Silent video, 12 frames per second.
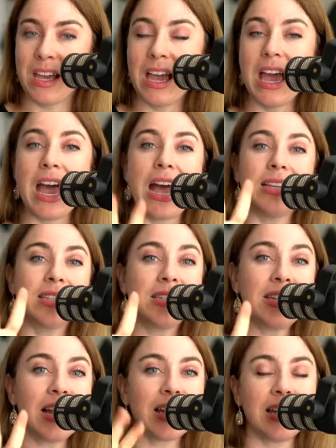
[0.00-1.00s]
And
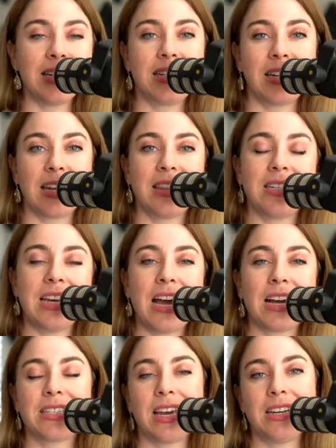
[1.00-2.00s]
second, to get the
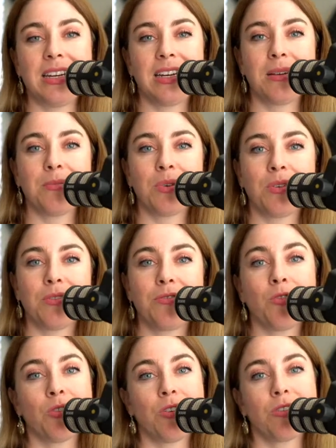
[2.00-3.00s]
tax ID number
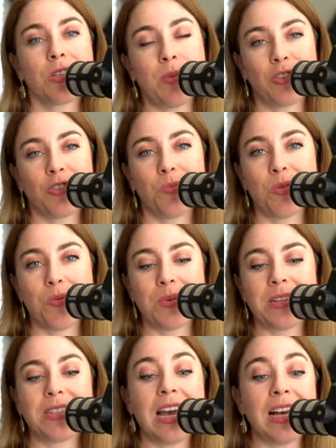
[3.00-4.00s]
for your Special
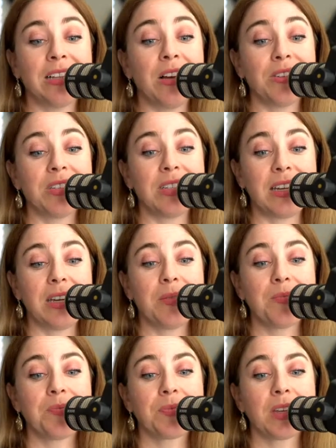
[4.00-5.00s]
Purpose LLC.
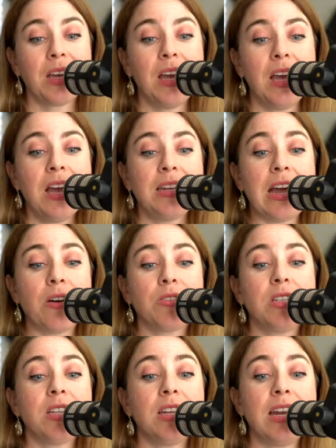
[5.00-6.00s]
Now,
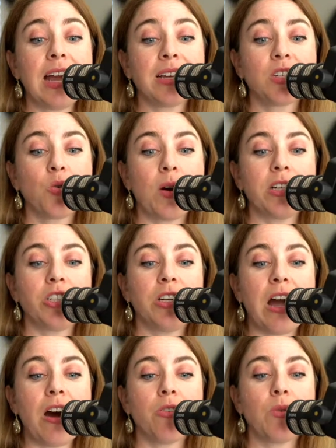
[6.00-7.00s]
to the next question,
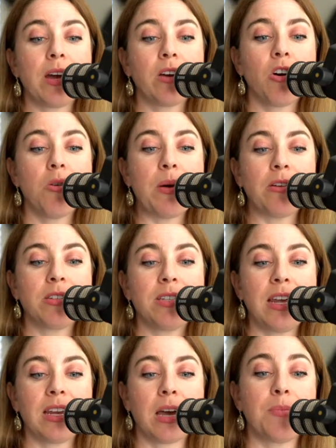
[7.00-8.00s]
how do I go about
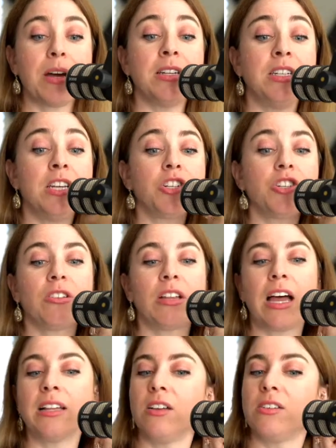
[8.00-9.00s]
setting up additional
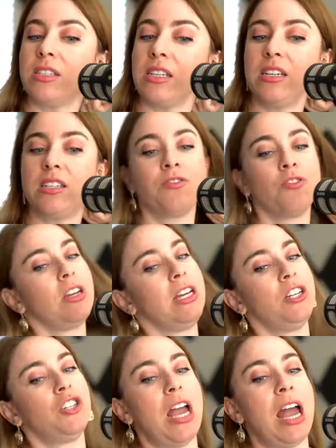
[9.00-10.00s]
LLCs for
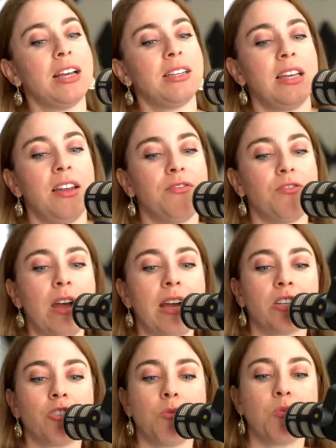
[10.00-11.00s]
each asset for
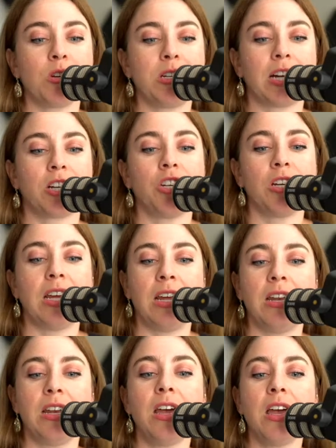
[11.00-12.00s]
extra protection
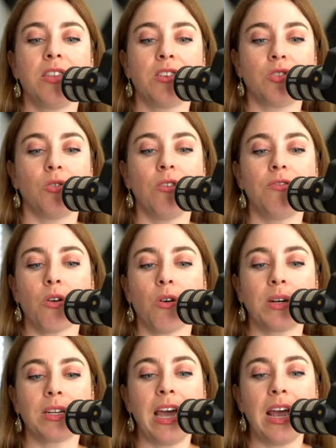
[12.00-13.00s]
in the solo
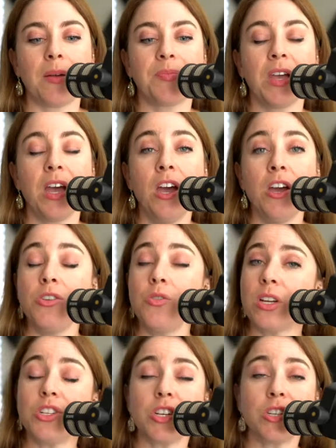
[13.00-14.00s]
401k? You
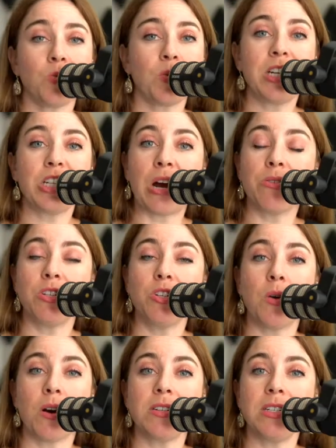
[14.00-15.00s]
can just reach out to
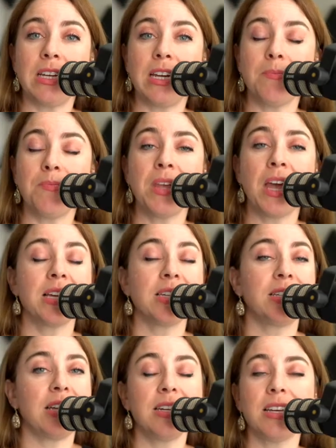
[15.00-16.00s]
our team,
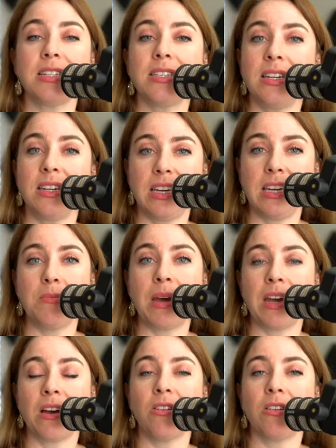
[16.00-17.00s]
send us an
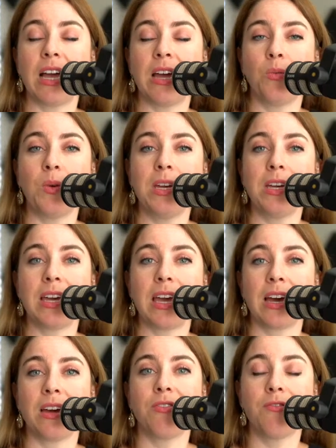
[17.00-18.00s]
email, and we
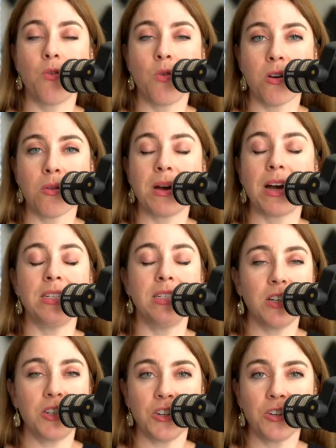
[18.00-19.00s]
can form
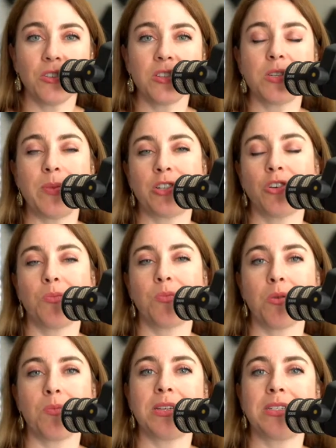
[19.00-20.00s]
additional Special
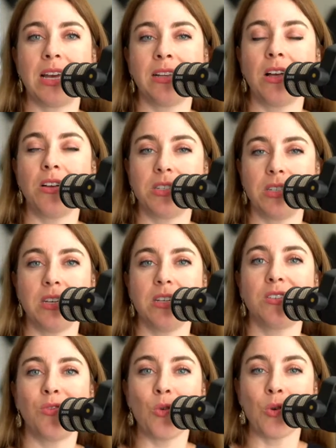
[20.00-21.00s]
Purpose LLCs
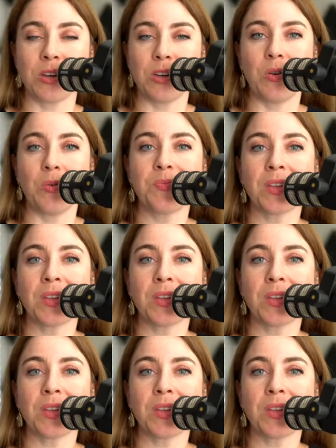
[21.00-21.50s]
for you.